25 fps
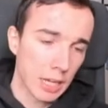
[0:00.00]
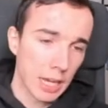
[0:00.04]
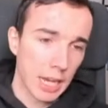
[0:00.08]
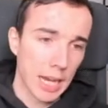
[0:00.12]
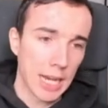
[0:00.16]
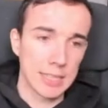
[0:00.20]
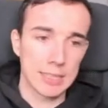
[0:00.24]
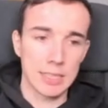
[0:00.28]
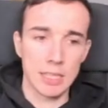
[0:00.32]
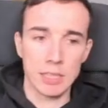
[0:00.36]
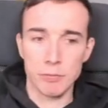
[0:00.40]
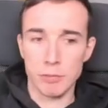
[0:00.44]

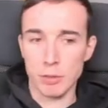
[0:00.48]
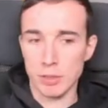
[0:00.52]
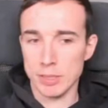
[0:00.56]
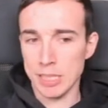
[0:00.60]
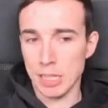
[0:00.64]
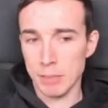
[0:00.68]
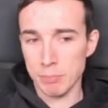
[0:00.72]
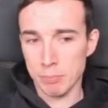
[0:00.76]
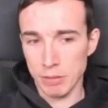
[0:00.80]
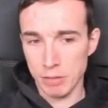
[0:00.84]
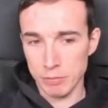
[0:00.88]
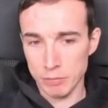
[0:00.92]
And then, for
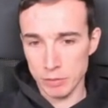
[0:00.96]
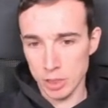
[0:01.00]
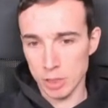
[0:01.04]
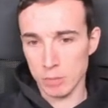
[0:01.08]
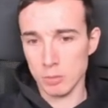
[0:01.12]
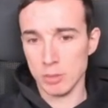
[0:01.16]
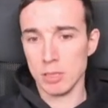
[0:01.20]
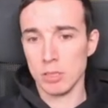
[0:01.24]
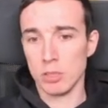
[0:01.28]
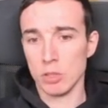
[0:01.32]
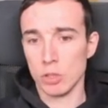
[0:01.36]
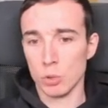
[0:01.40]
example, after
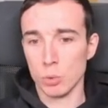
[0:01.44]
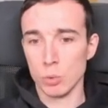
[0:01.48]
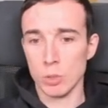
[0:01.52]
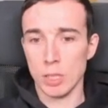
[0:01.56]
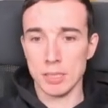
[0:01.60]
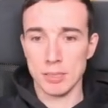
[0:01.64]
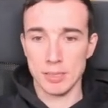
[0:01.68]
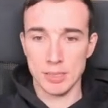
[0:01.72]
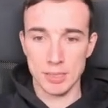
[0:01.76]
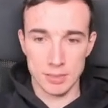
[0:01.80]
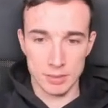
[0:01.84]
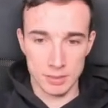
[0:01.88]
queen d2,
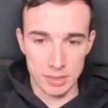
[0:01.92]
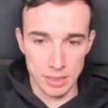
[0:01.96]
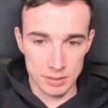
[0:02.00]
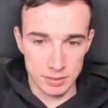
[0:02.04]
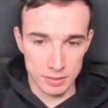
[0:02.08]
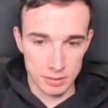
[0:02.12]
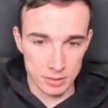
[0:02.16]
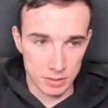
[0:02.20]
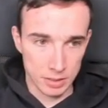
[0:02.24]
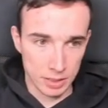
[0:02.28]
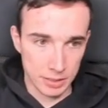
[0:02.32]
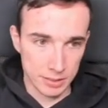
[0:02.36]
a6, knight
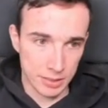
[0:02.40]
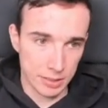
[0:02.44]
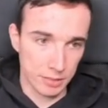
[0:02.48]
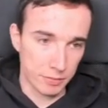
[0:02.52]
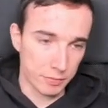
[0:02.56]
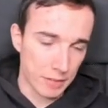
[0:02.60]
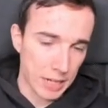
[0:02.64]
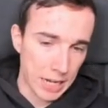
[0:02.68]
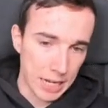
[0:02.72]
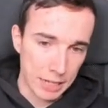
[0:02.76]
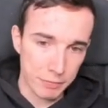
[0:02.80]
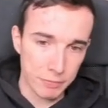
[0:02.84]
c3,
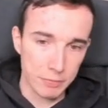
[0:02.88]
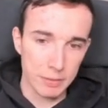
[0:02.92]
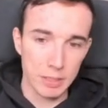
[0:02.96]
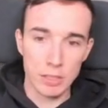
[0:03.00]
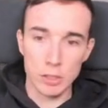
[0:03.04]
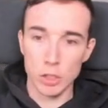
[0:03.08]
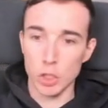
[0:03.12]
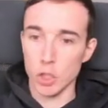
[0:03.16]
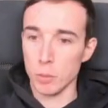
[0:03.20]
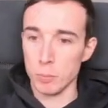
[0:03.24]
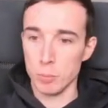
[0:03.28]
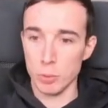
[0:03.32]
c5,
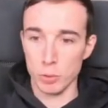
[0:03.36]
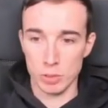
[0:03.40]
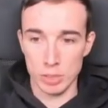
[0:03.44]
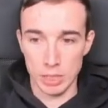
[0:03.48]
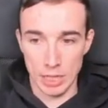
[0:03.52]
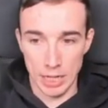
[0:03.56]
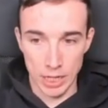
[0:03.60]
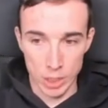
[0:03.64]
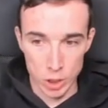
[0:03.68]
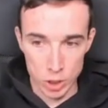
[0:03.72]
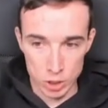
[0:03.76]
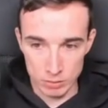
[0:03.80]
the
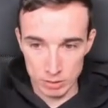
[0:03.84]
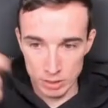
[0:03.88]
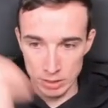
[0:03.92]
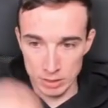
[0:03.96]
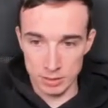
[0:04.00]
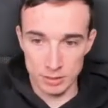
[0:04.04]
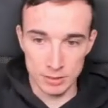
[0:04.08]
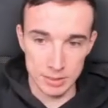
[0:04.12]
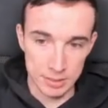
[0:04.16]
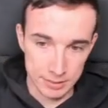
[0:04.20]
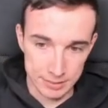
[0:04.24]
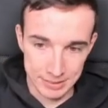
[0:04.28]
computer actually
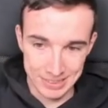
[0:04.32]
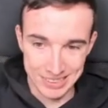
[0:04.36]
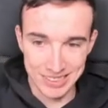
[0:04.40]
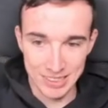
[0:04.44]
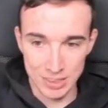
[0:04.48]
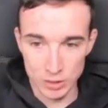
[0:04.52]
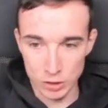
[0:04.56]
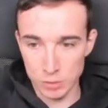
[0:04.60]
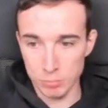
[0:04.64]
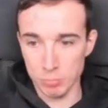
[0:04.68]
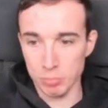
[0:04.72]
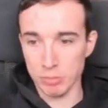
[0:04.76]
insists this
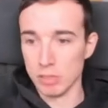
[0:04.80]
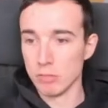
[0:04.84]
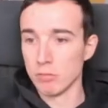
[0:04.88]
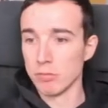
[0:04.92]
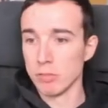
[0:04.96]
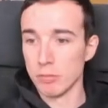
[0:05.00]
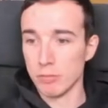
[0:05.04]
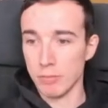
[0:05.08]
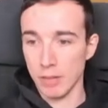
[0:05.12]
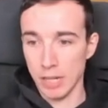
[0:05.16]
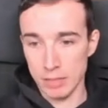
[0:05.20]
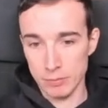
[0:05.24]
is
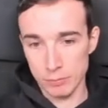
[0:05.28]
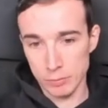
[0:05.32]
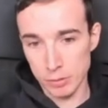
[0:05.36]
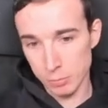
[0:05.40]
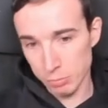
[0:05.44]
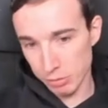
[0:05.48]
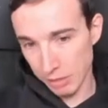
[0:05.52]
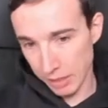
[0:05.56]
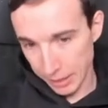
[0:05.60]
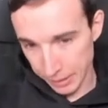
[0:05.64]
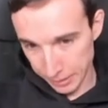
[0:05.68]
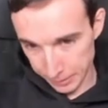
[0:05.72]
completely fine for
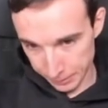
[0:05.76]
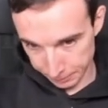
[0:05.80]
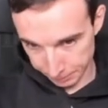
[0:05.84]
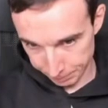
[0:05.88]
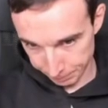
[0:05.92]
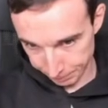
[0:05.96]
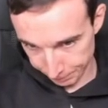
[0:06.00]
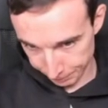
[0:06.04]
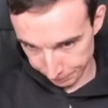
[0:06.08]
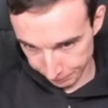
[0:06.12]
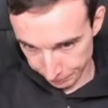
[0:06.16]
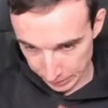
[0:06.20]
black.
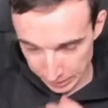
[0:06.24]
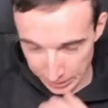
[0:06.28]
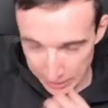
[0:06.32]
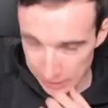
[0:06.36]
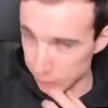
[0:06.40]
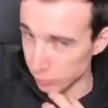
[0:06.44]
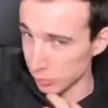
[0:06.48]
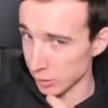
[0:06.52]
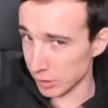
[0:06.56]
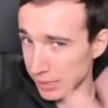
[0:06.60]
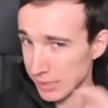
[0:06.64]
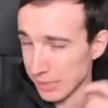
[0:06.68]

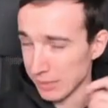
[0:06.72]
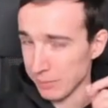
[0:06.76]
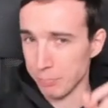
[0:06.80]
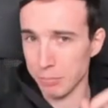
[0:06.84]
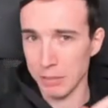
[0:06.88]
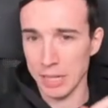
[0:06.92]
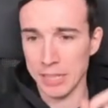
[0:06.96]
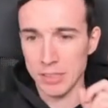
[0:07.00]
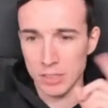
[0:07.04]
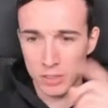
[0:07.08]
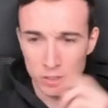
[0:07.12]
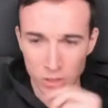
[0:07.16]
It was
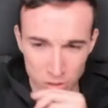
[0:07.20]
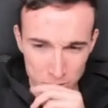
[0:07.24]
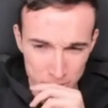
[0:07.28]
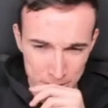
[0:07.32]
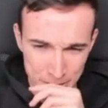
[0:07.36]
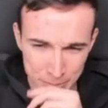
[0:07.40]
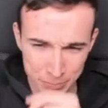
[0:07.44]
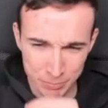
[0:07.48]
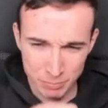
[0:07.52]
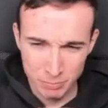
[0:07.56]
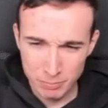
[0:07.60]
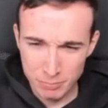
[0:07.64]
played in
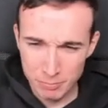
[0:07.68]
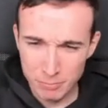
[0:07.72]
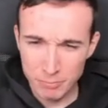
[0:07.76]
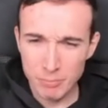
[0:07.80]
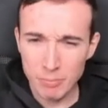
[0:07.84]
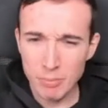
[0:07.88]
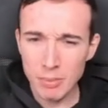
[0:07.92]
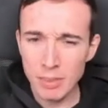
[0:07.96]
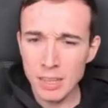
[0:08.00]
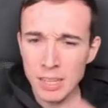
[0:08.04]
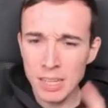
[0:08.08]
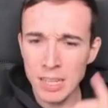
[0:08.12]
only
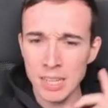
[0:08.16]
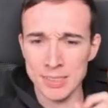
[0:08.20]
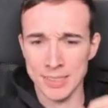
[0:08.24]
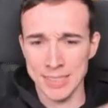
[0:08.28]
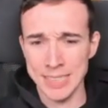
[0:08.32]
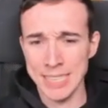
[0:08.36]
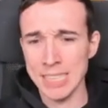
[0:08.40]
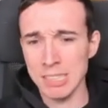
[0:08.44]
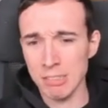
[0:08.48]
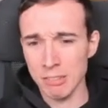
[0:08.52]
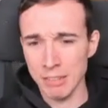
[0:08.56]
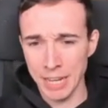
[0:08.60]
a
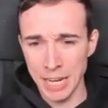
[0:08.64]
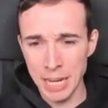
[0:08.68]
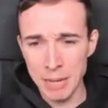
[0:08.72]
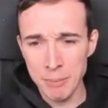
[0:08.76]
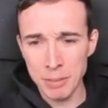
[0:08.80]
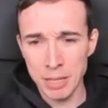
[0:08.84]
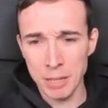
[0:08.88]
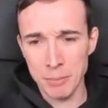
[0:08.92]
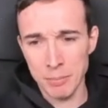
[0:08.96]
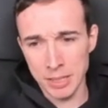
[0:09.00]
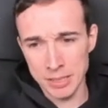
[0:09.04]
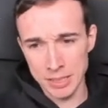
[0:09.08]
single
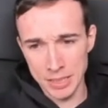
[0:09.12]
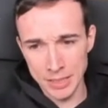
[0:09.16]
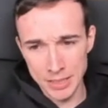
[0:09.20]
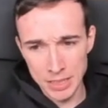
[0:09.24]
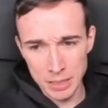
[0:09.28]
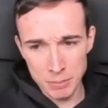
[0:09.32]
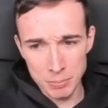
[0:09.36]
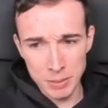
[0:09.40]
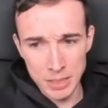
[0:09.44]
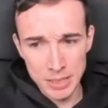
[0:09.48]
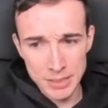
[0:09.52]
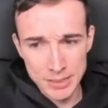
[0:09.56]
game in my
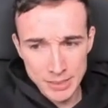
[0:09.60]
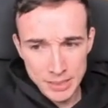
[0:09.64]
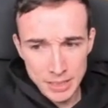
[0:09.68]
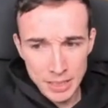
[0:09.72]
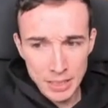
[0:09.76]
database.